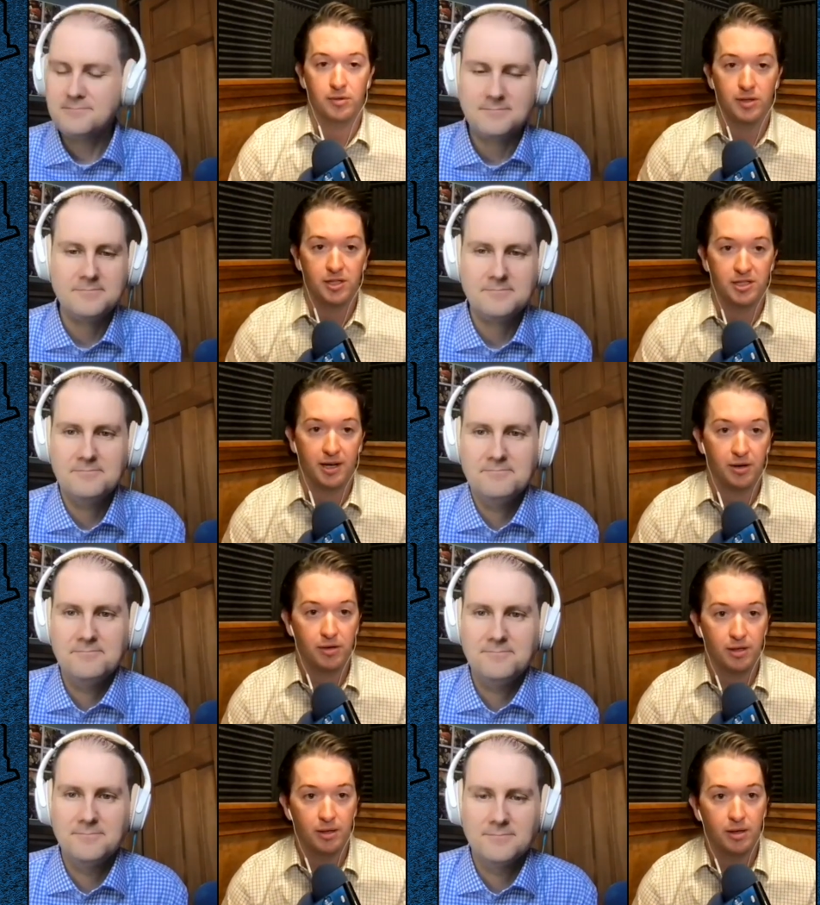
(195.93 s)
Speaker 1: reached out
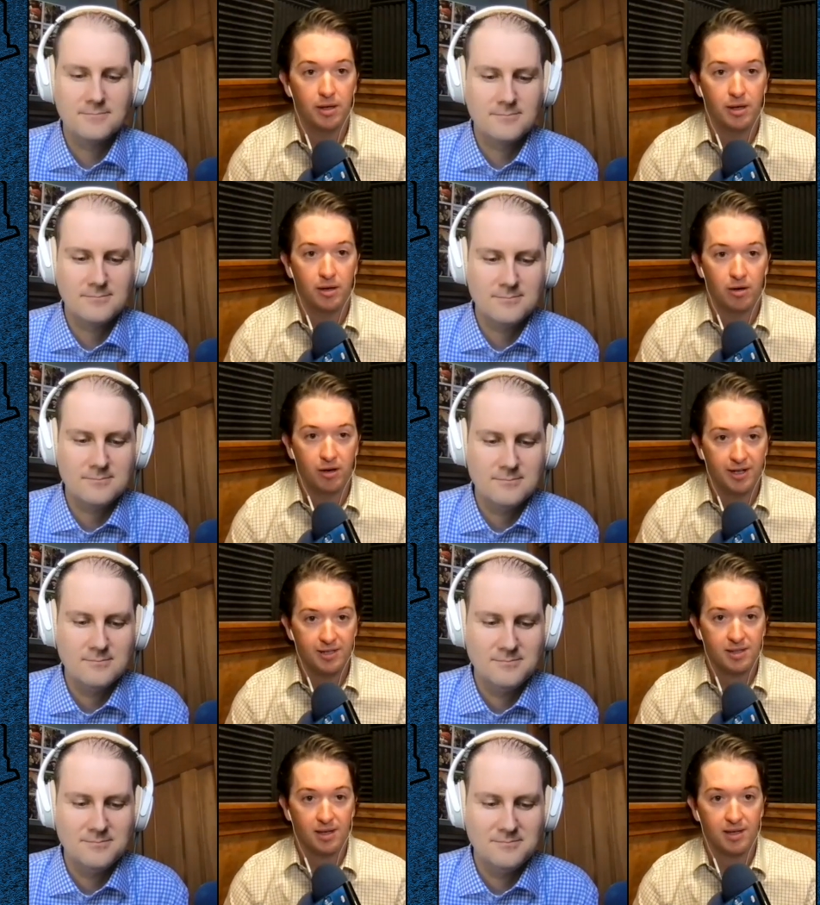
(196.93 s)
and and our
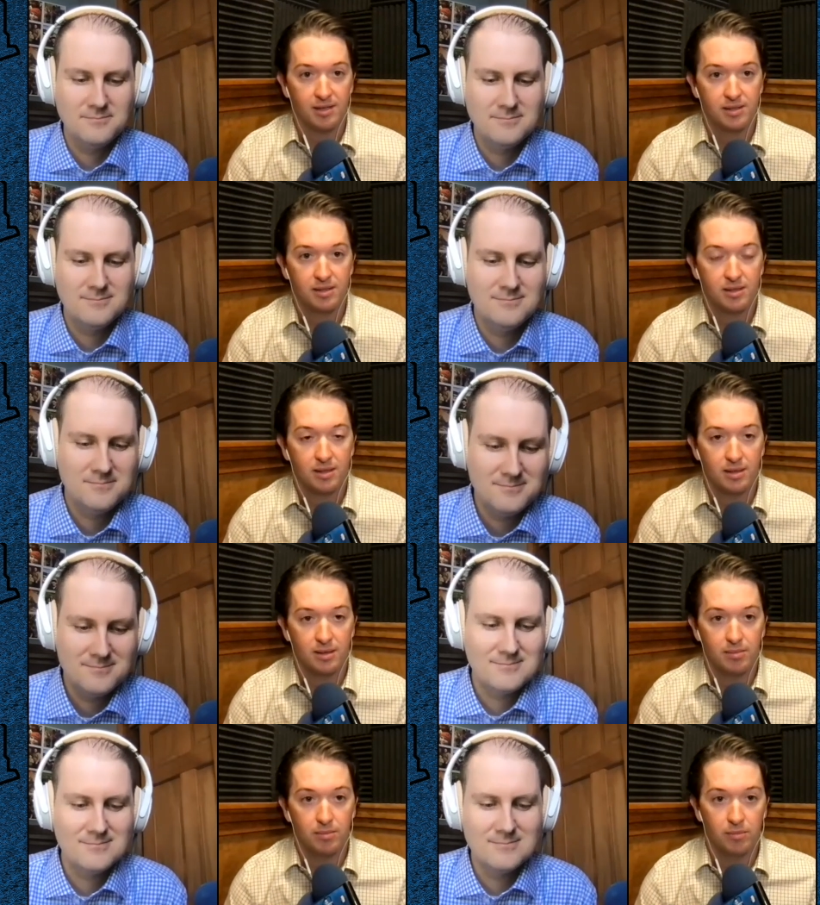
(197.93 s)
next guest
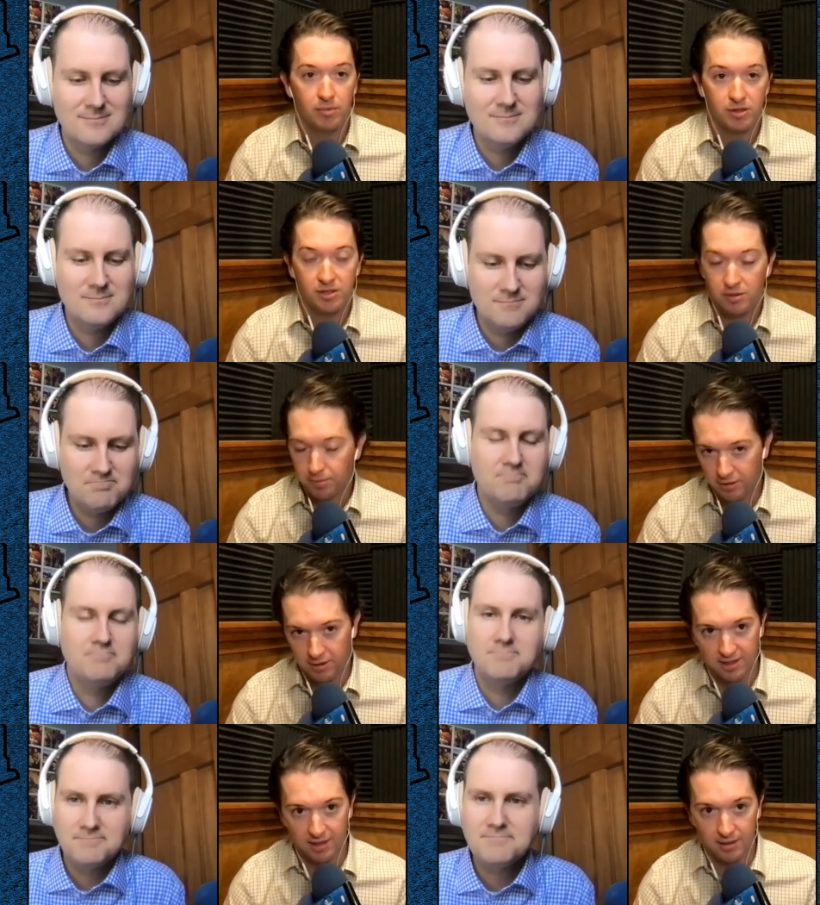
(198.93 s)
um, we're super
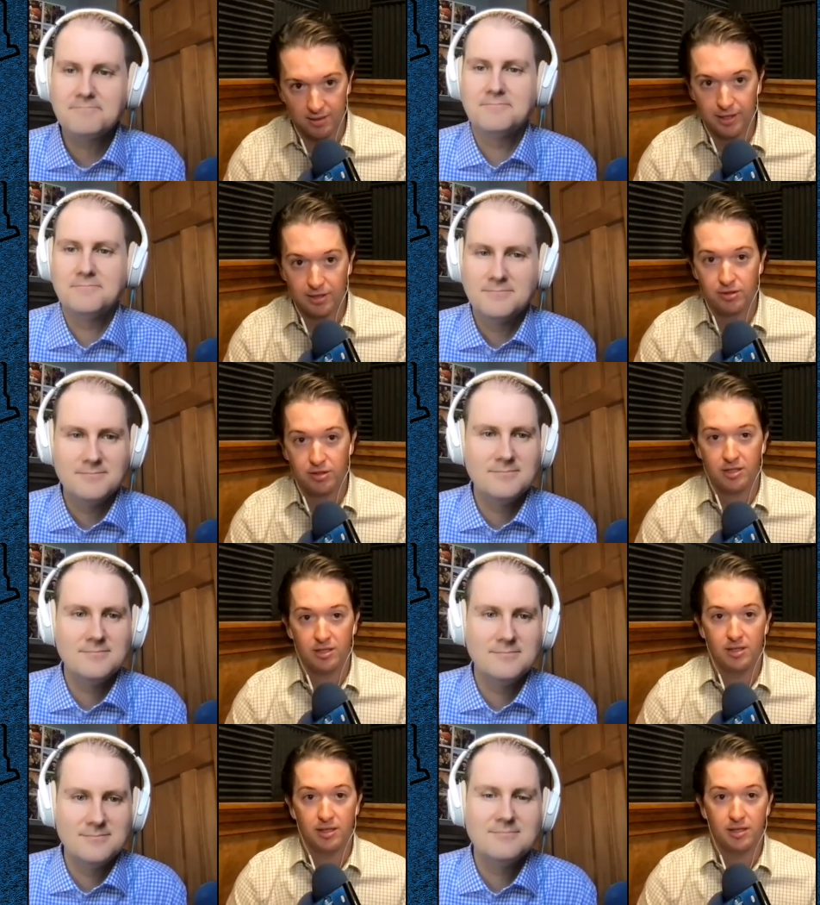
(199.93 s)
excited about
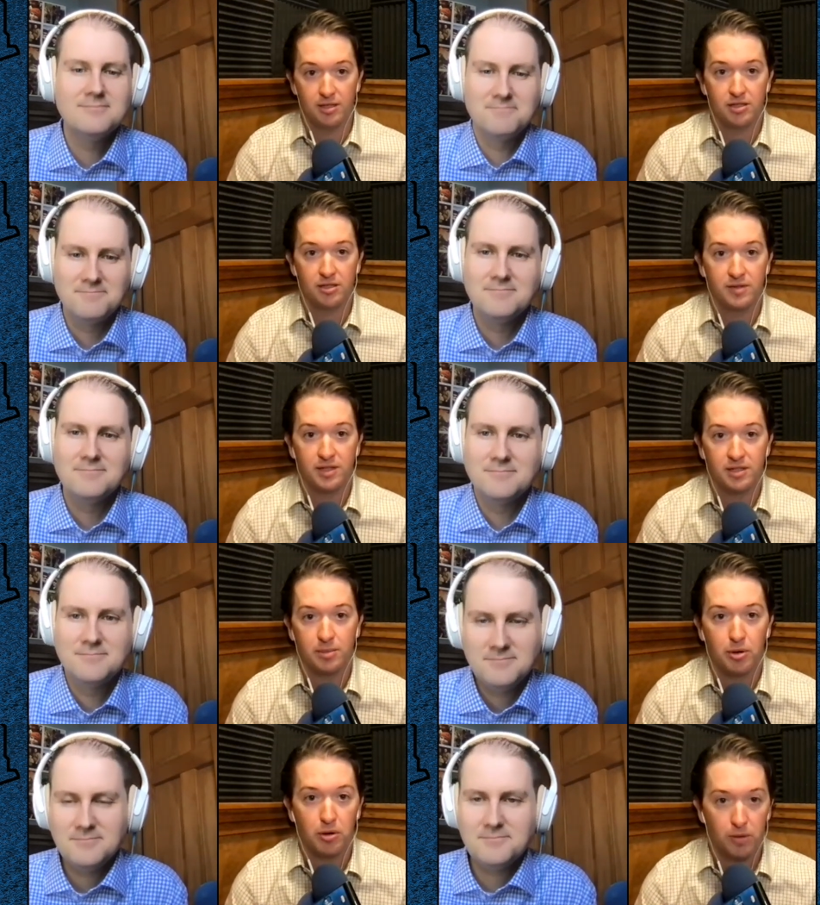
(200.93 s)
she uh, serves as the
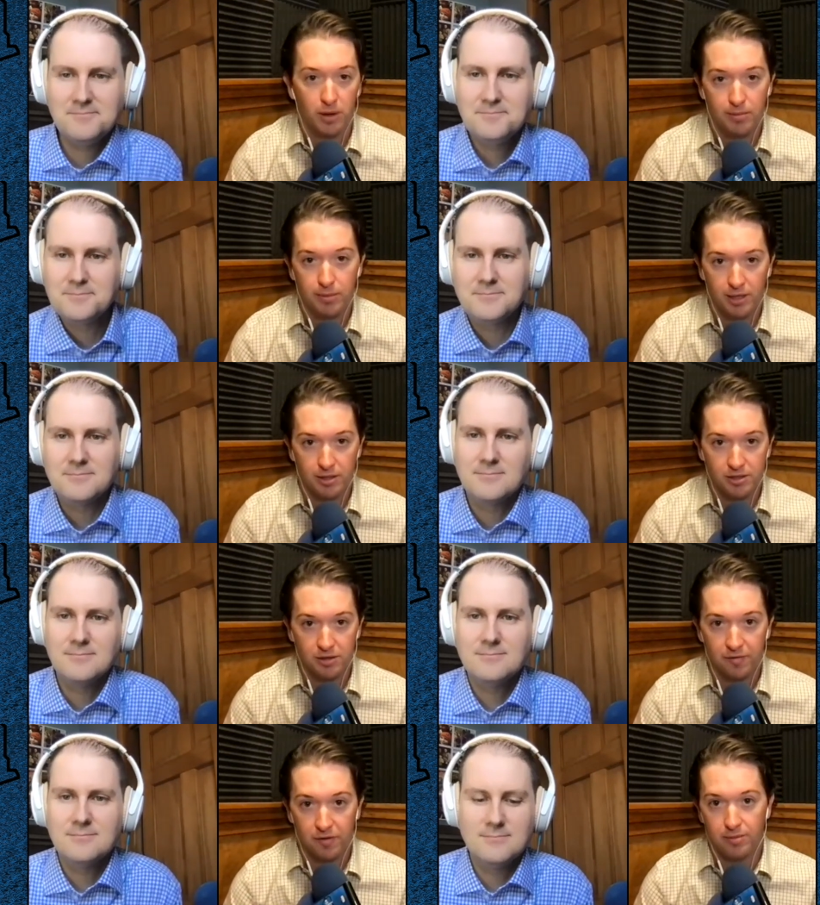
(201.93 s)
program manager
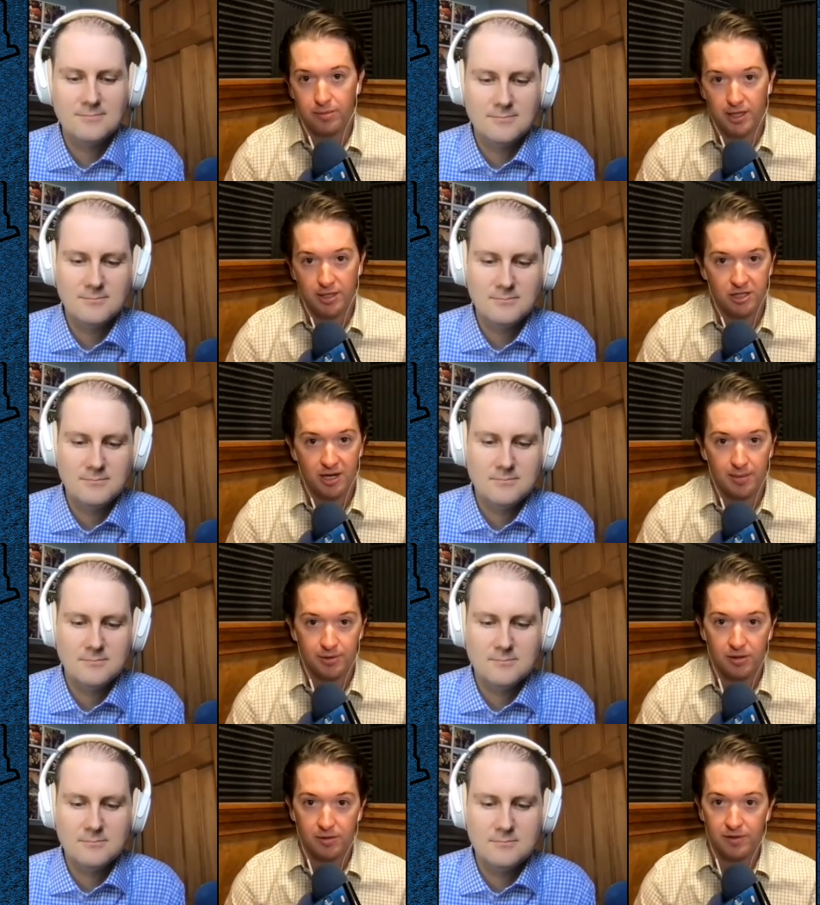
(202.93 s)
for the Maine
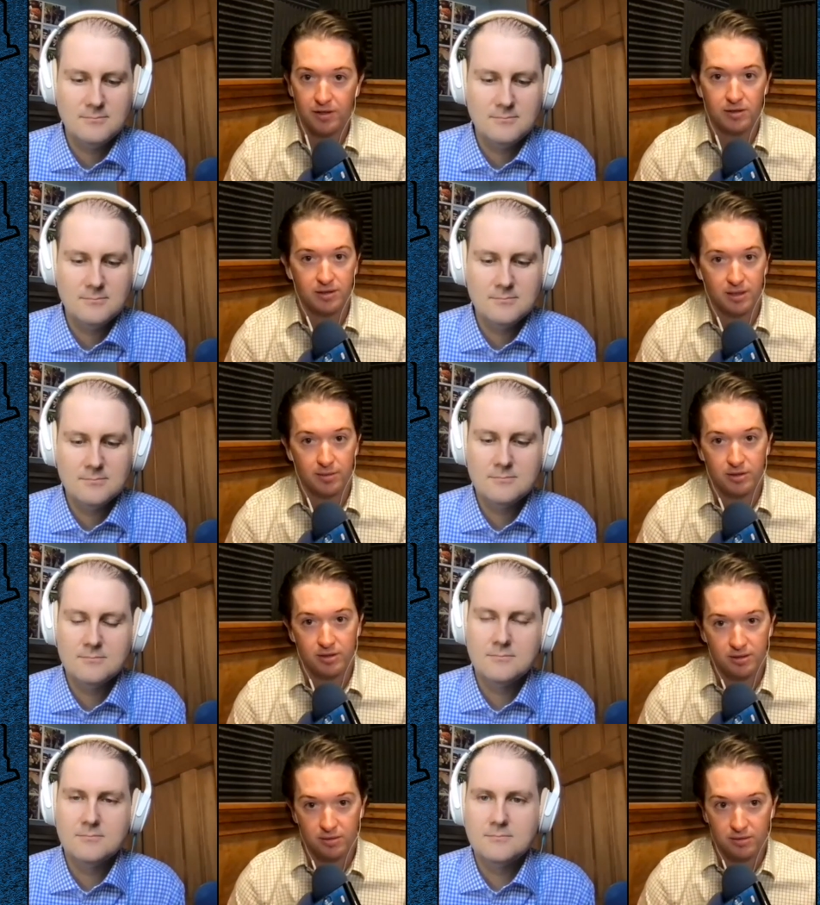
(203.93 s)
chapter of the alzheimer's
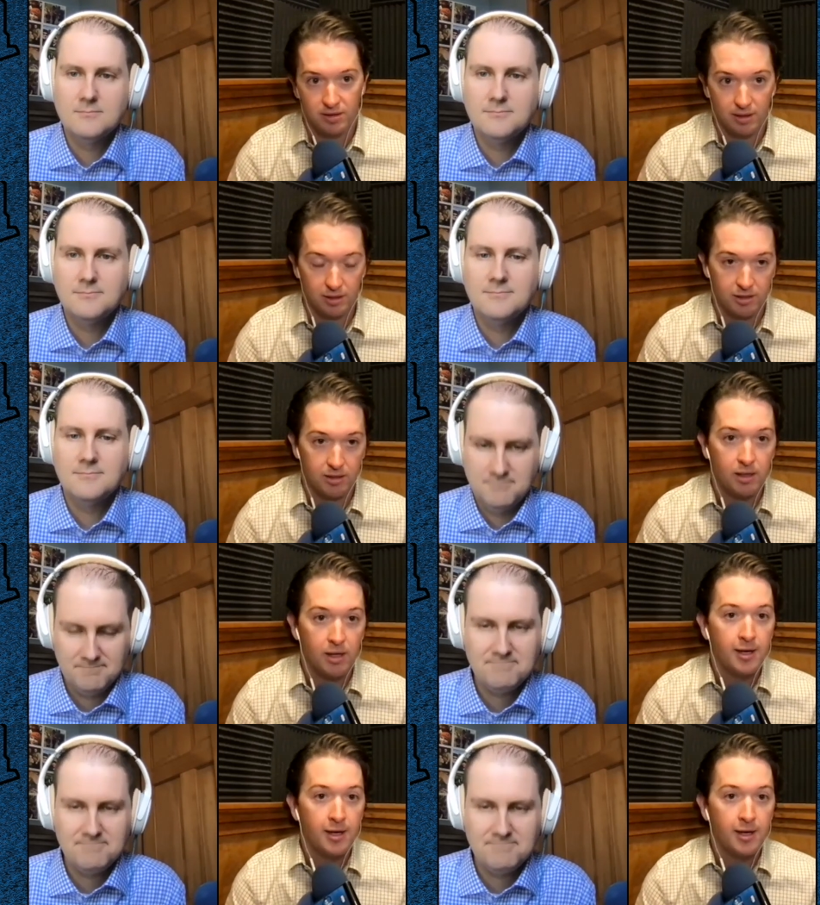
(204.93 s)
association